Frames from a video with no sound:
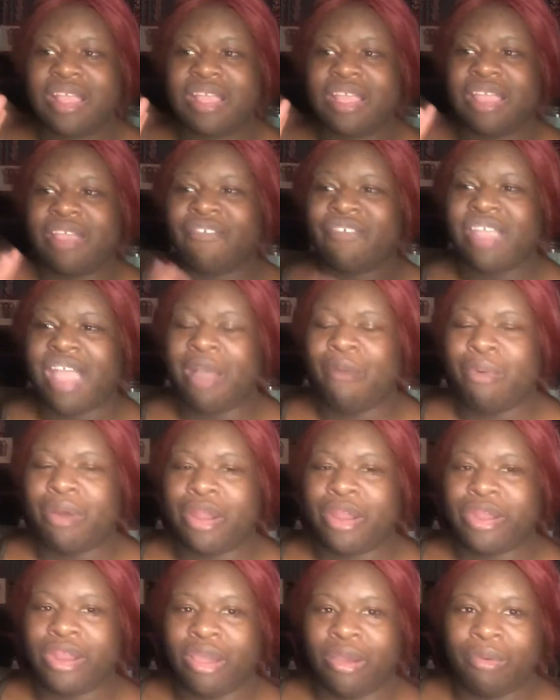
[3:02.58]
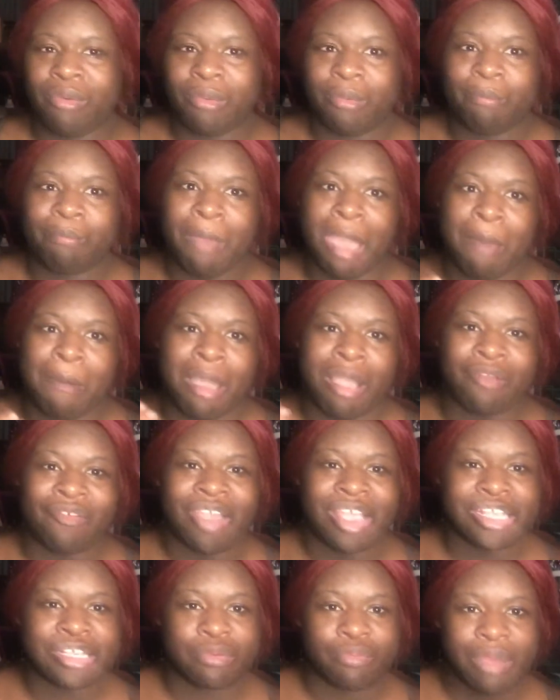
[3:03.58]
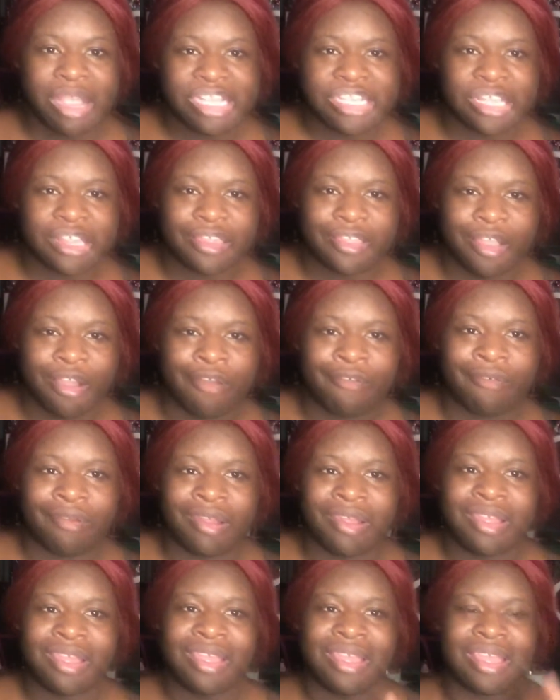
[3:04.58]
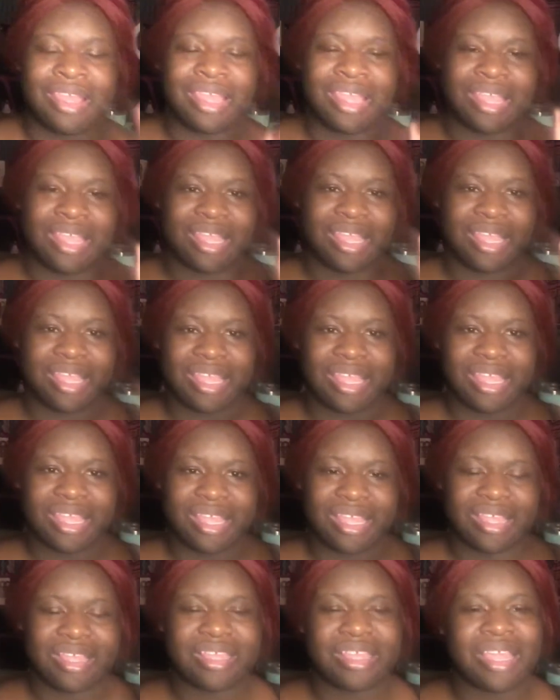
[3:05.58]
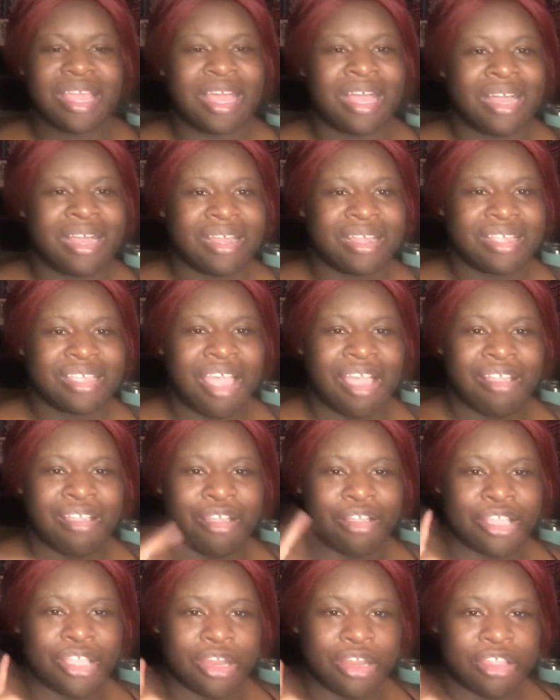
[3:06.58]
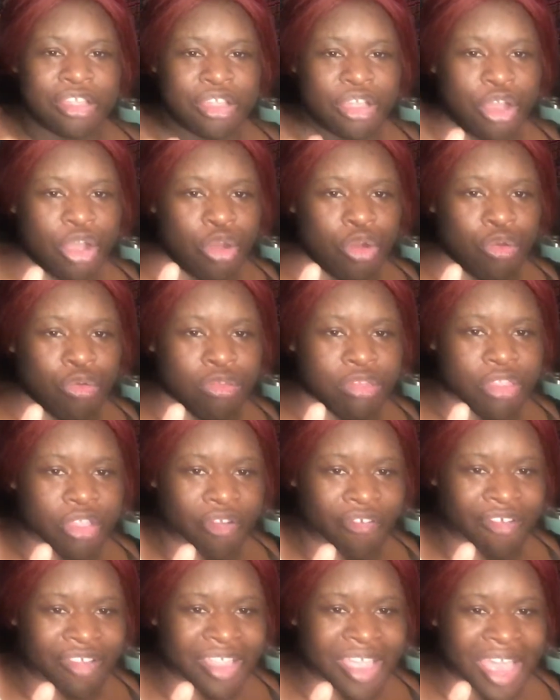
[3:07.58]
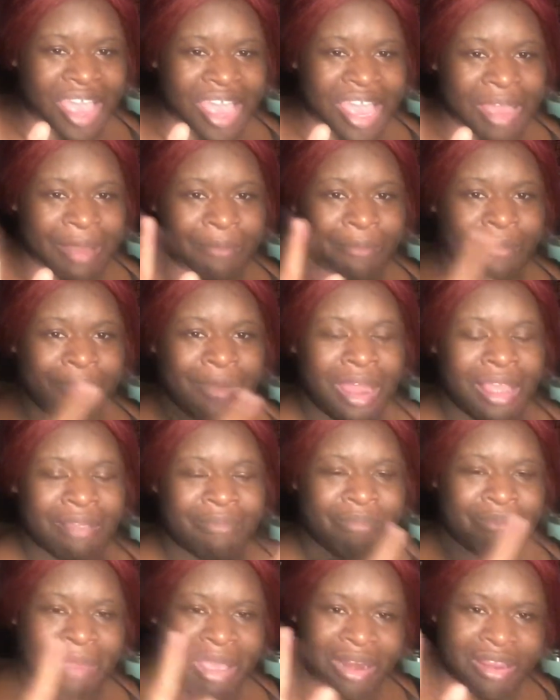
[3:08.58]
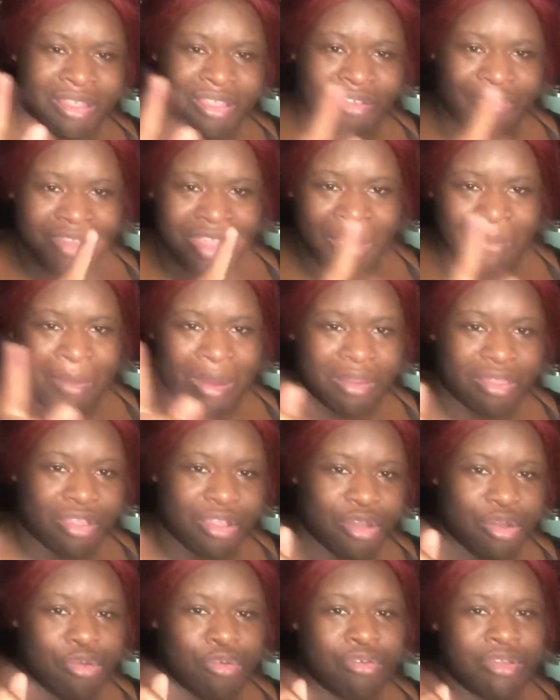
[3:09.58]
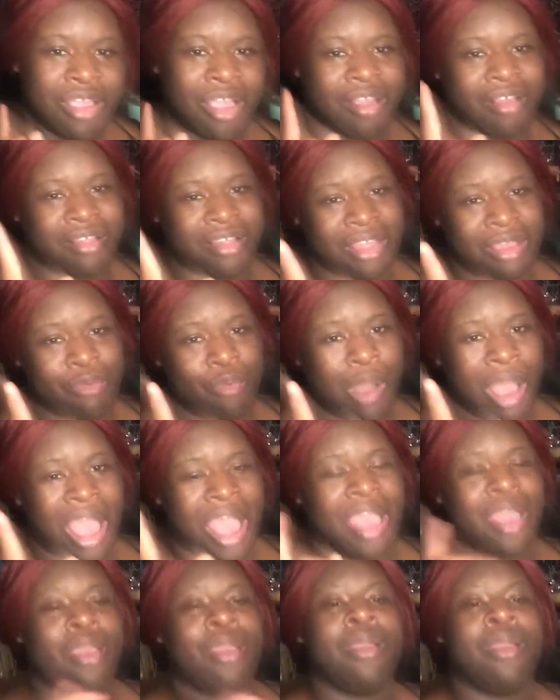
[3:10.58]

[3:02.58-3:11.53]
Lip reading: If y'all want to know about my graduation story, yeah, y'all go to the school story time. When I made the story time about the school, y'all can see why.